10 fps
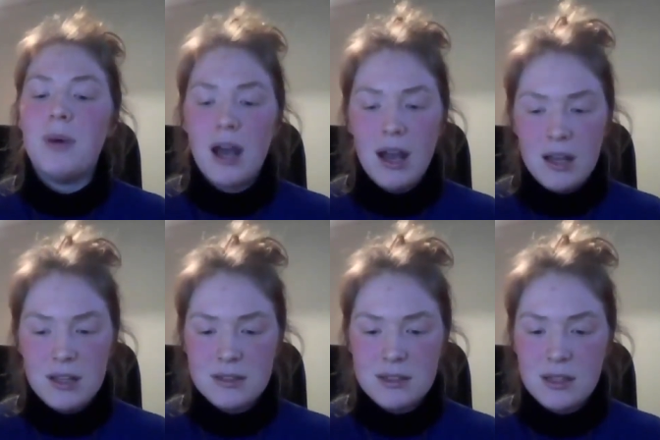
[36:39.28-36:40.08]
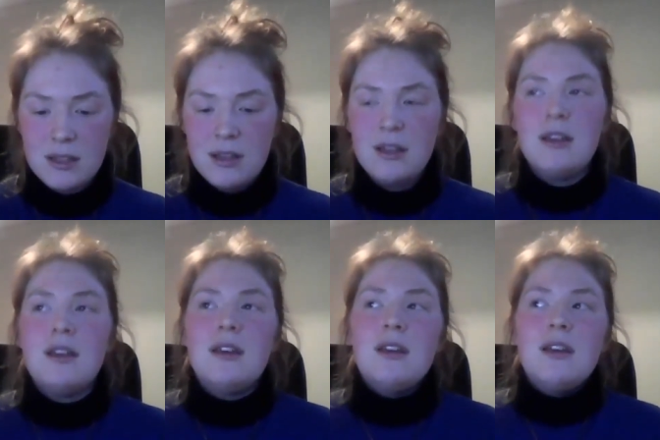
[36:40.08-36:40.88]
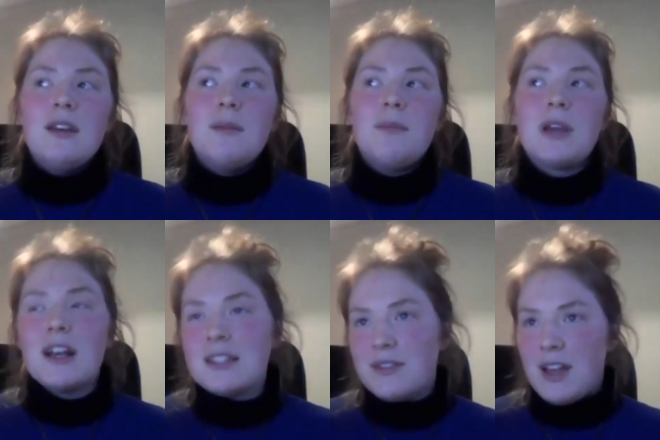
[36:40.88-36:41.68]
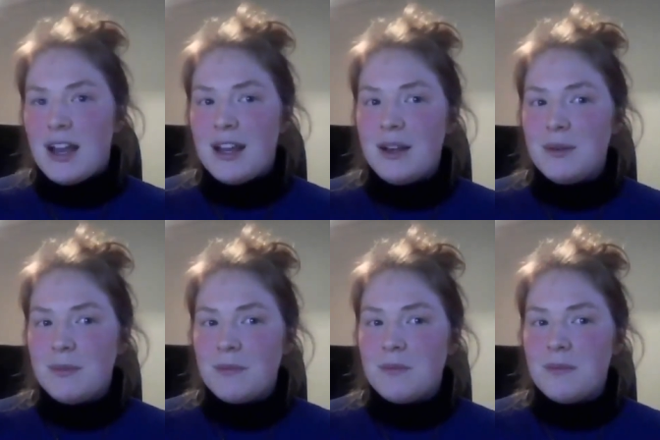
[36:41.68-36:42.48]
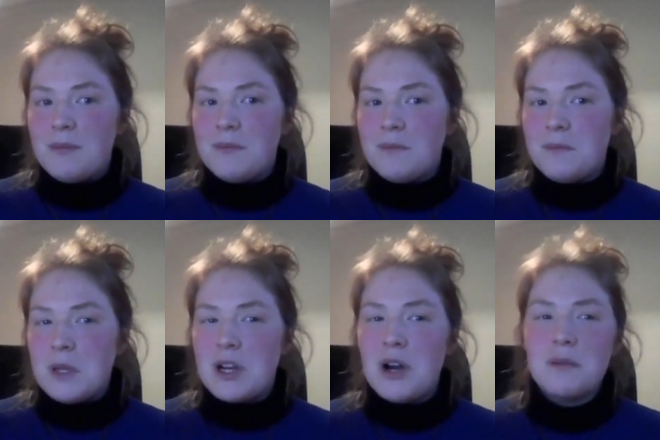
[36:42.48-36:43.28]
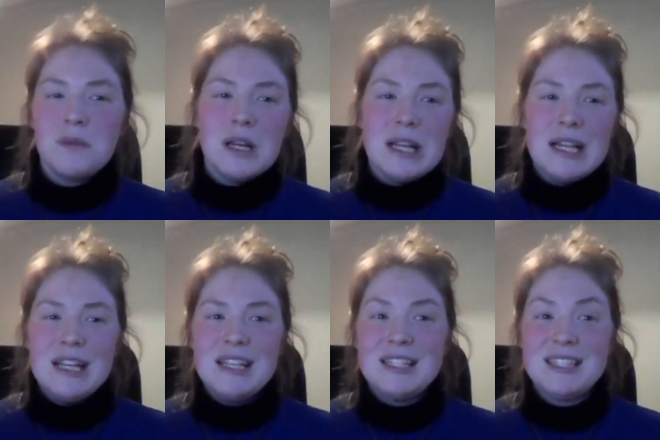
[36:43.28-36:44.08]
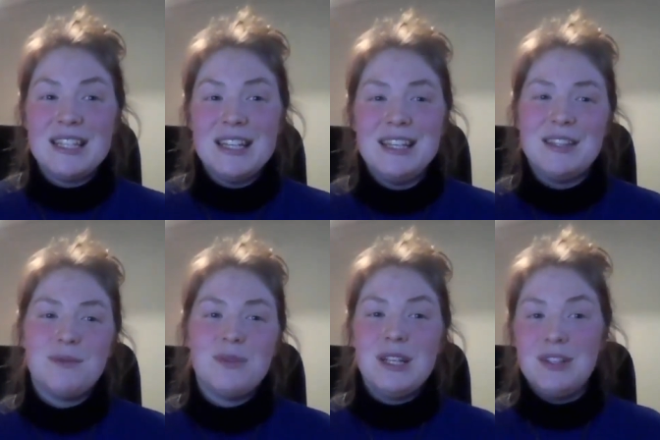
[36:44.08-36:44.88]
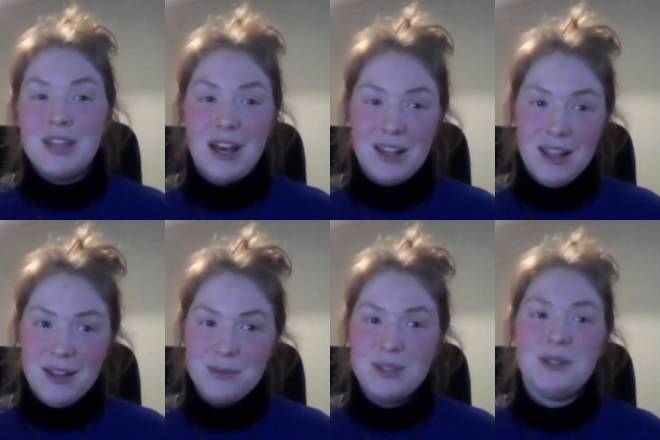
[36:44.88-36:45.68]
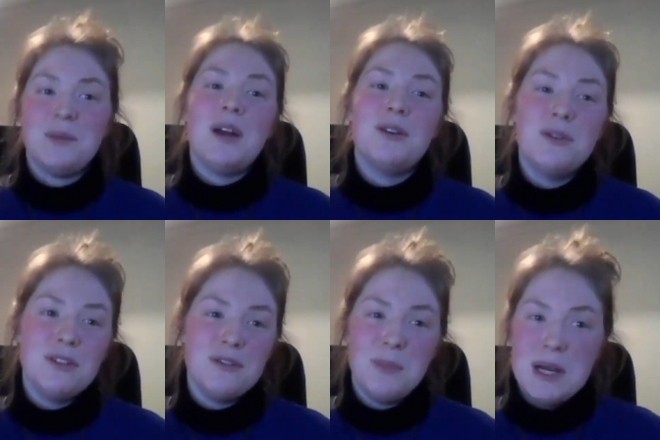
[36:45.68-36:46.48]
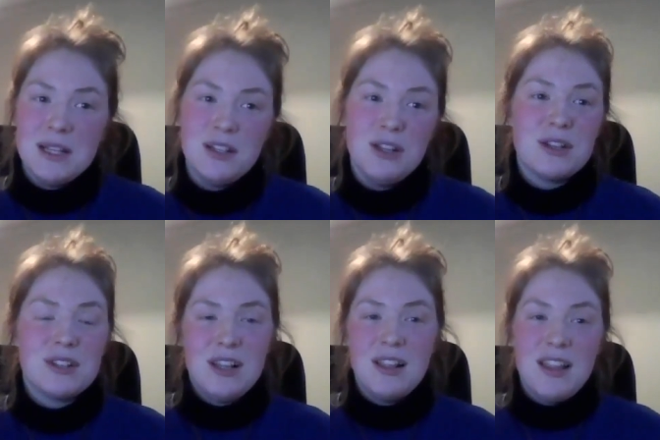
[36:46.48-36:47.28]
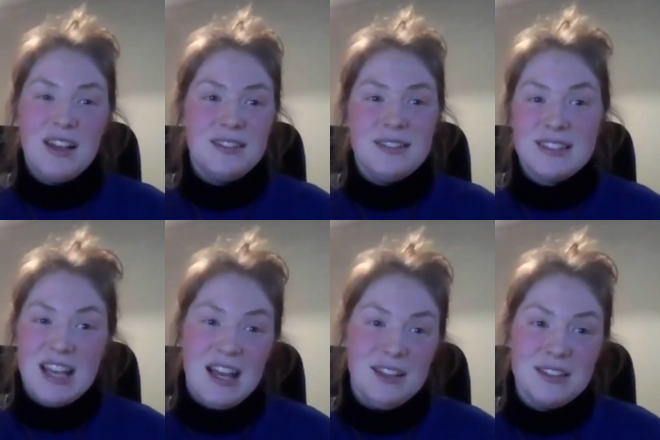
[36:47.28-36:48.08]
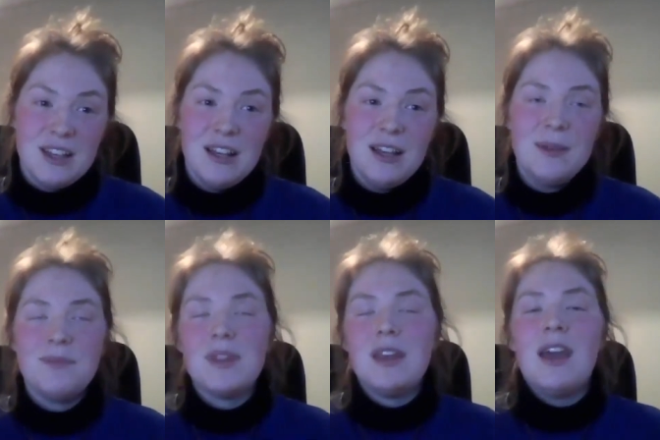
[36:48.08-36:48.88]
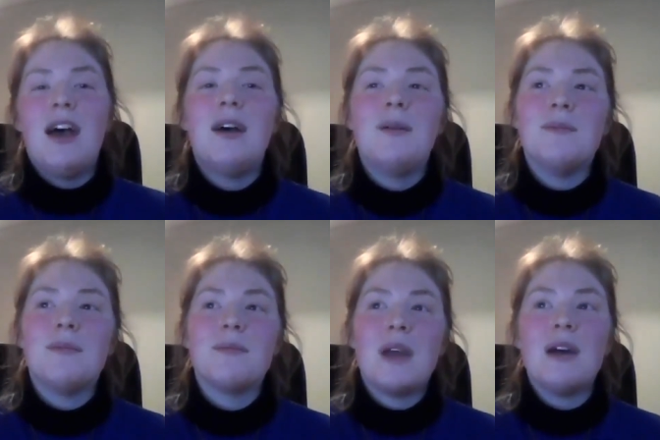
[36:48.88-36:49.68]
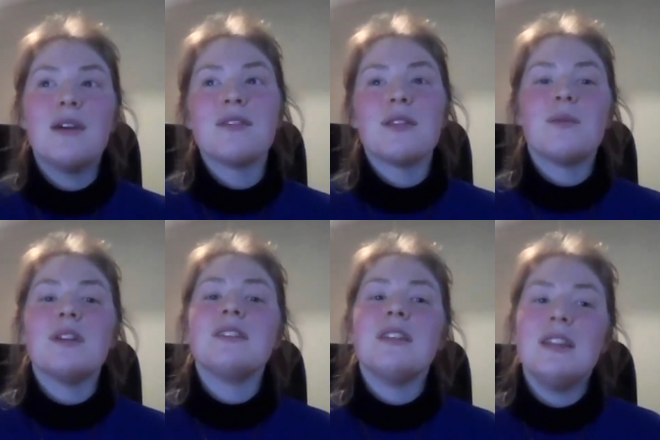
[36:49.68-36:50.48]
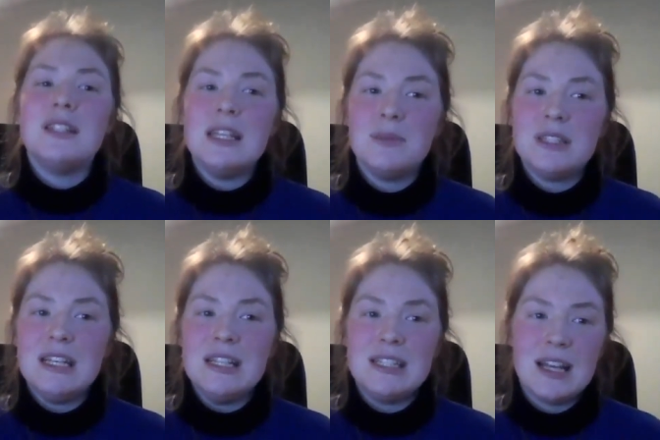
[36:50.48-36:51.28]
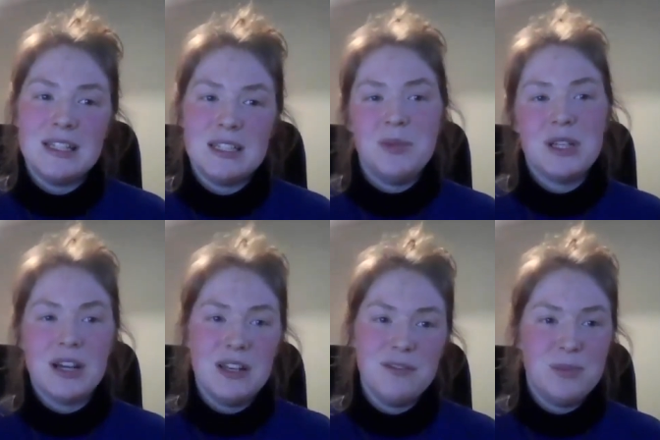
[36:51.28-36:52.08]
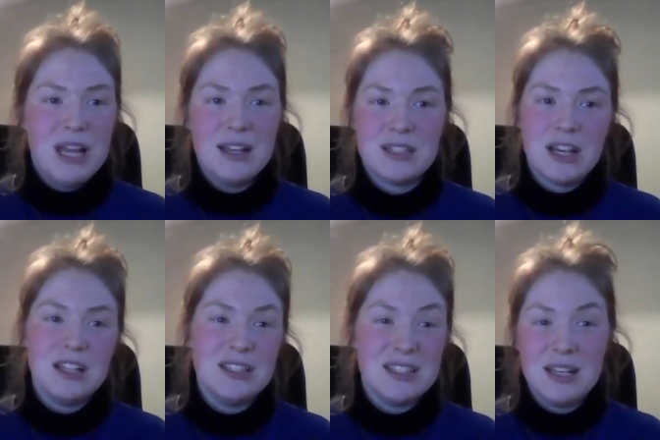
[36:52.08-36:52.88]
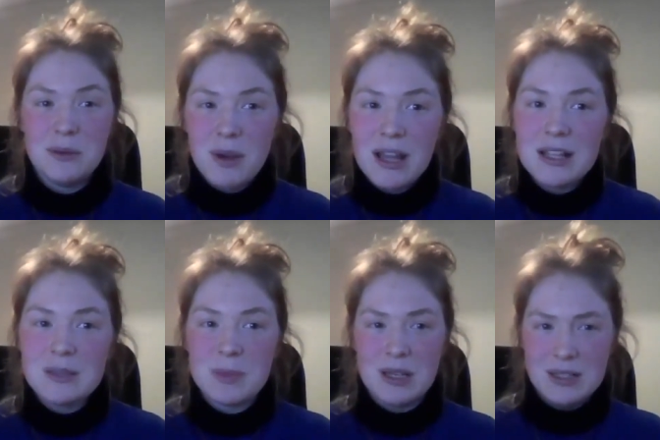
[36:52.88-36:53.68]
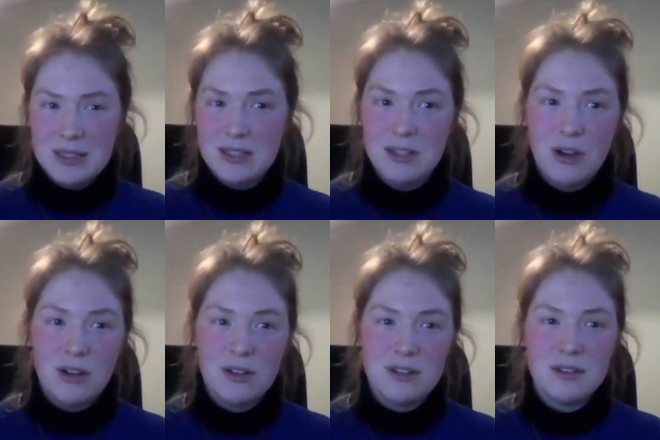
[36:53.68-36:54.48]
But because of that, we can't really see the real color, which is why all of mine looks like that tan color. However, the ones in the deep sea tend to be kind of bland colors anyways, because there's not